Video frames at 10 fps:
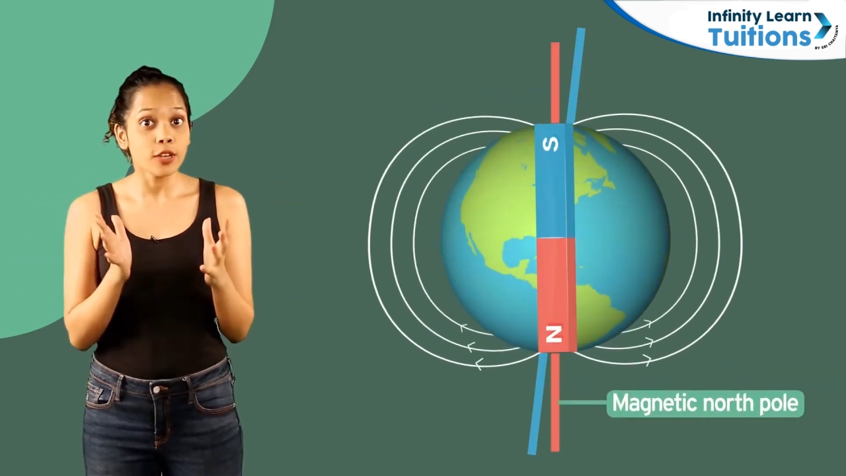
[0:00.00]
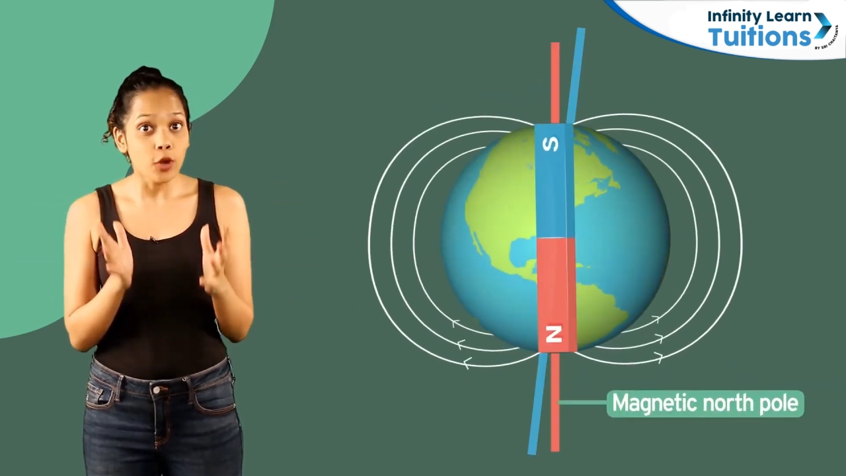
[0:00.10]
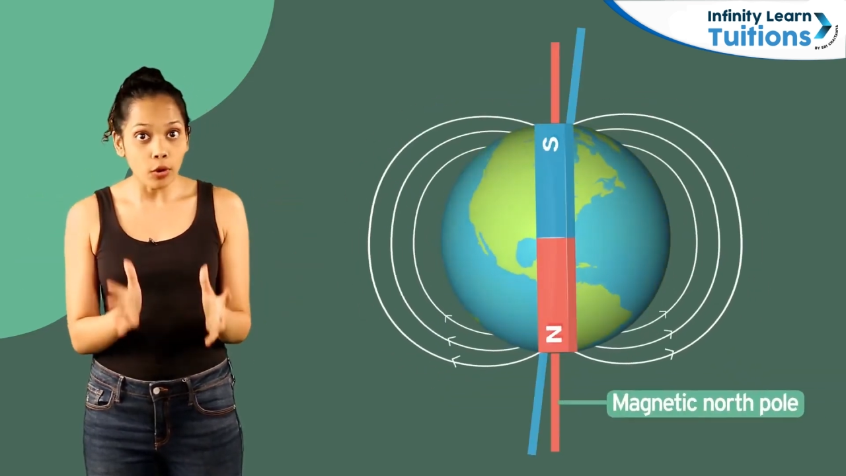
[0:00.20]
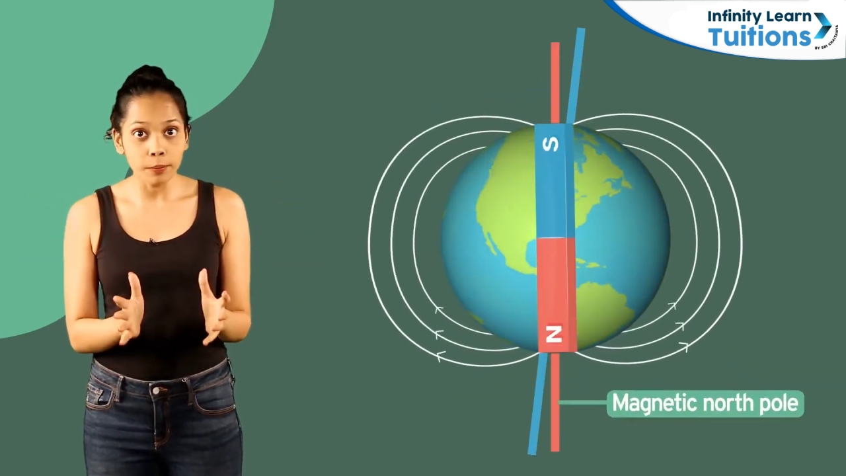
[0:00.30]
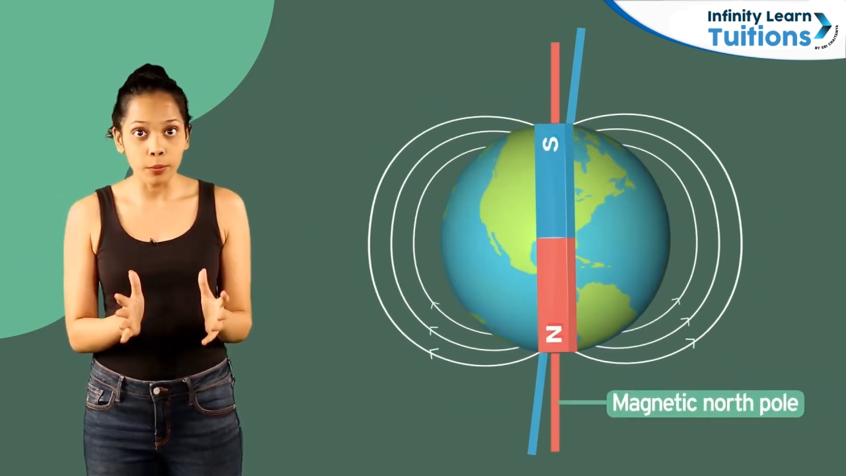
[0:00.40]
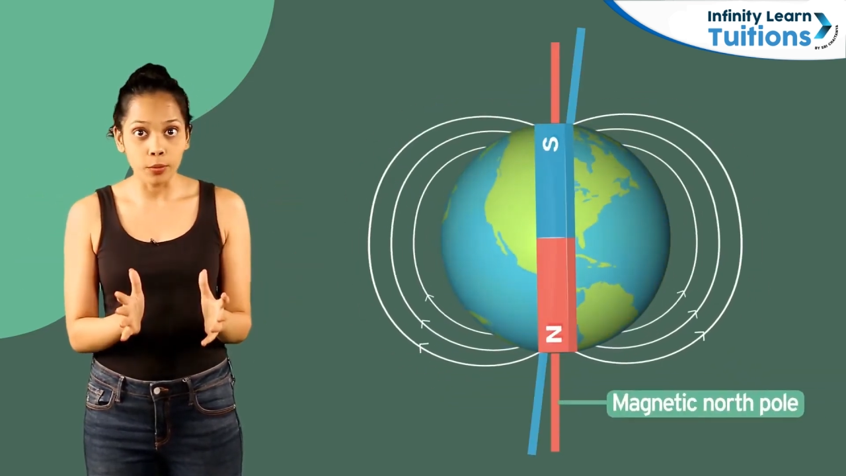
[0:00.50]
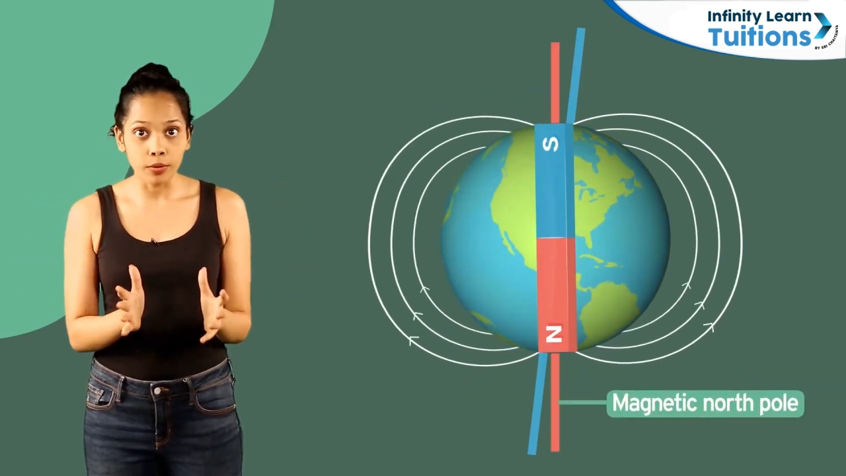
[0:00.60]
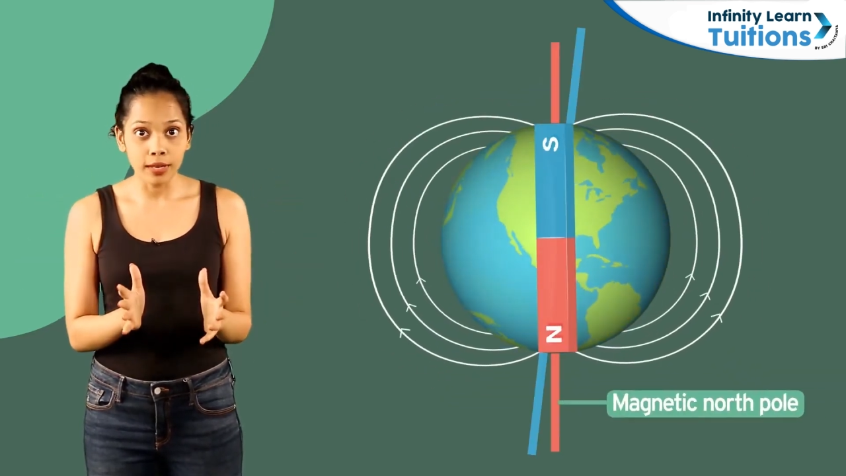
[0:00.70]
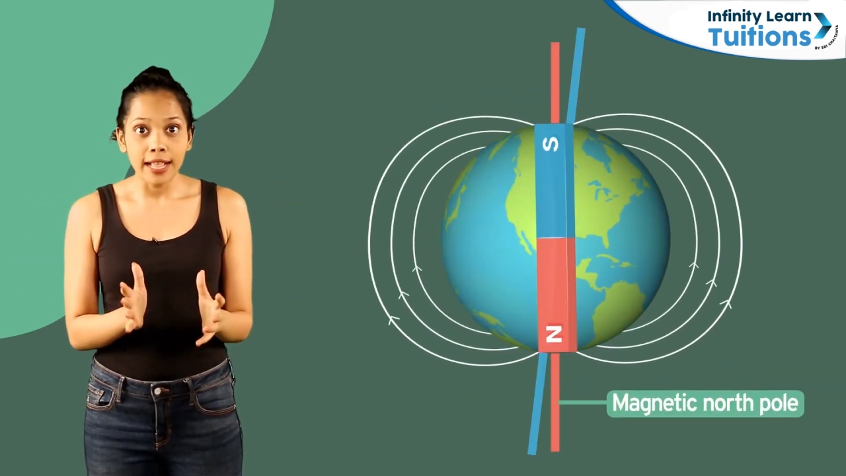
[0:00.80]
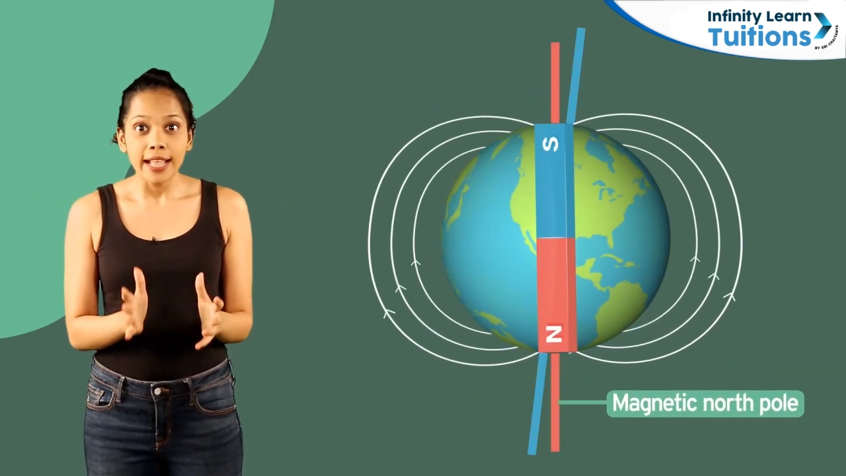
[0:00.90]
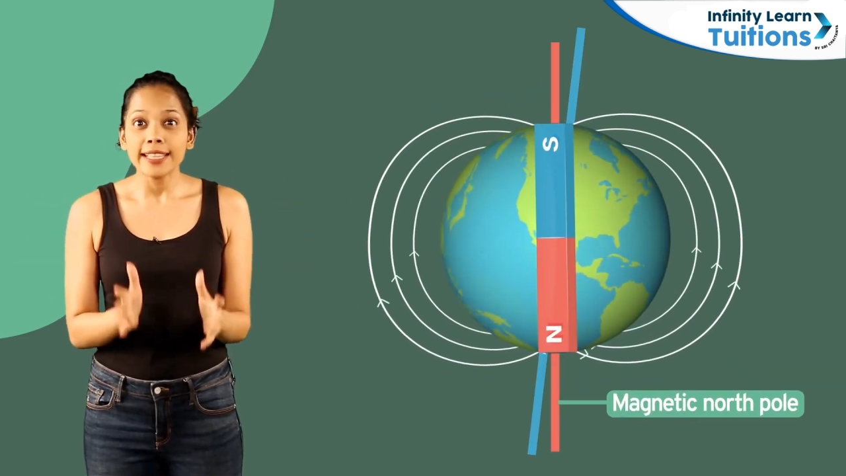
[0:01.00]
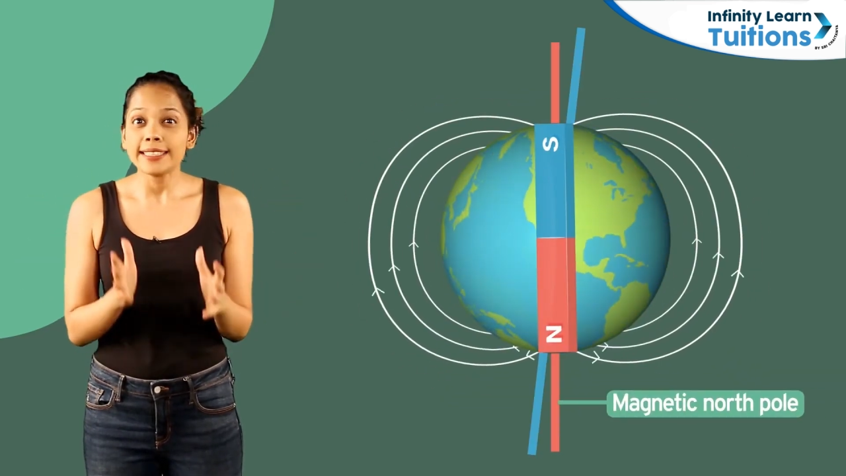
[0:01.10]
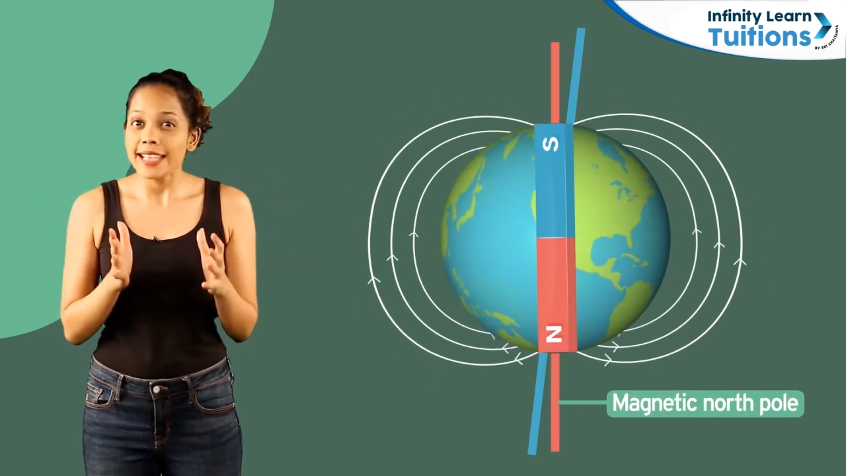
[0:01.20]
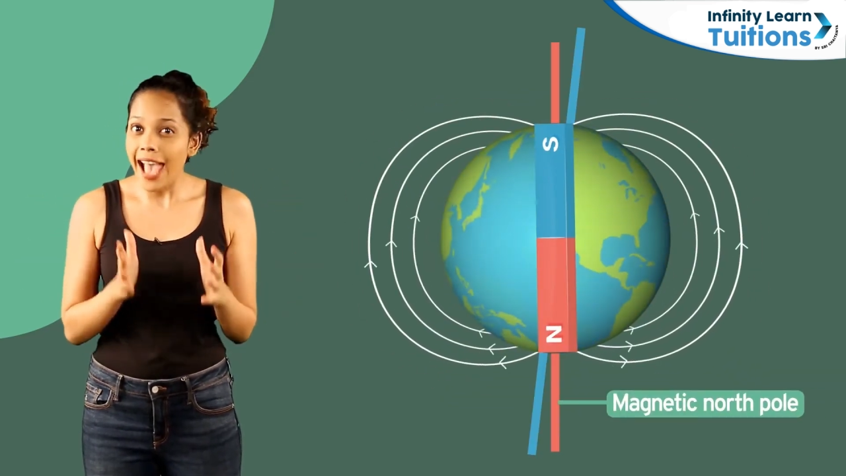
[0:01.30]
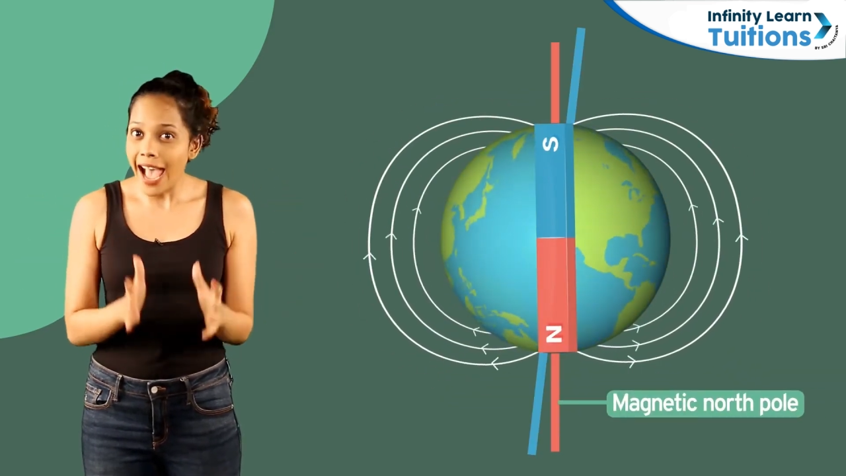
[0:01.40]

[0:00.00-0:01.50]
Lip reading: north pole is